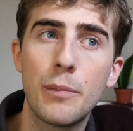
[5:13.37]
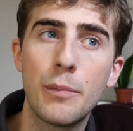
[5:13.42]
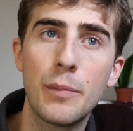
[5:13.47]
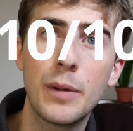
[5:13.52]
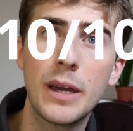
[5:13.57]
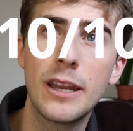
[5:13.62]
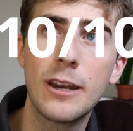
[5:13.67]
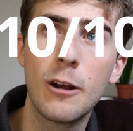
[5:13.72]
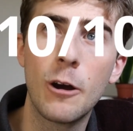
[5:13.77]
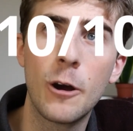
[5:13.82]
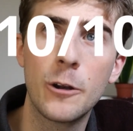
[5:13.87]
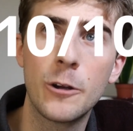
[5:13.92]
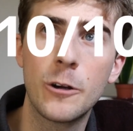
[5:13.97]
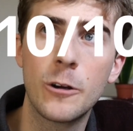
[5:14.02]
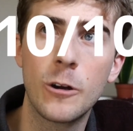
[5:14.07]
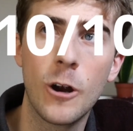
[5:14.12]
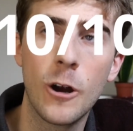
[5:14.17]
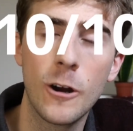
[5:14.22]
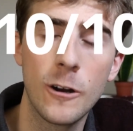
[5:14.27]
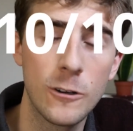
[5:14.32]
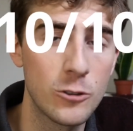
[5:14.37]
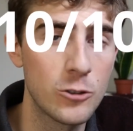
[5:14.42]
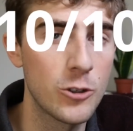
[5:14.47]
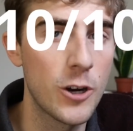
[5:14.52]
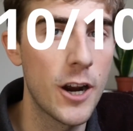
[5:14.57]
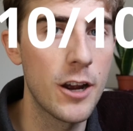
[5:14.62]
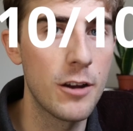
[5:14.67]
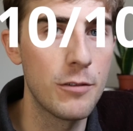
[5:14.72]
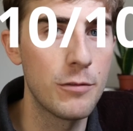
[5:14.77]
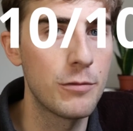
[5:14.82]
it on your hard
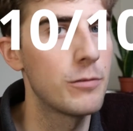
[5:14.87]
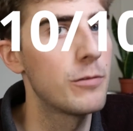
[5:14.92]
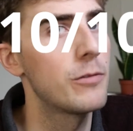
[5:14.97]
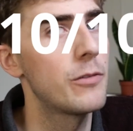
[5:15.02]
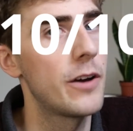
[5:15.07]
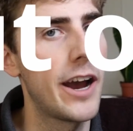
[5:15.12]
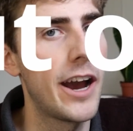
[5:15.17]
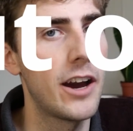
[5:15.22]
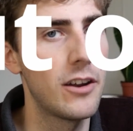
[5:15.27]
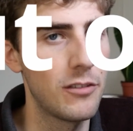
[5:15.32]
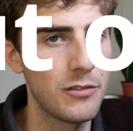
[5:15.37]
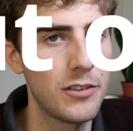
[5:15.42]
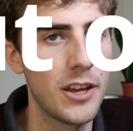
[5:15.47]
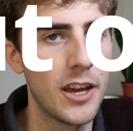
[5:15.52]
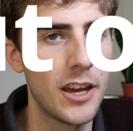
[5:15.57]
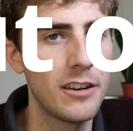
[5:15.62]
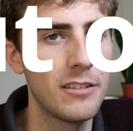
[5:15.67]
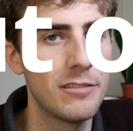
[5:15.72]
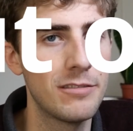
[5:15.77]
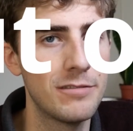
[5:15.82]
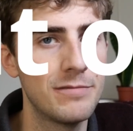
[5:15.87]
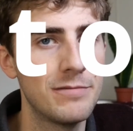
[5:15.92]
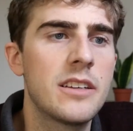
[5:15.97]
drive out of 10.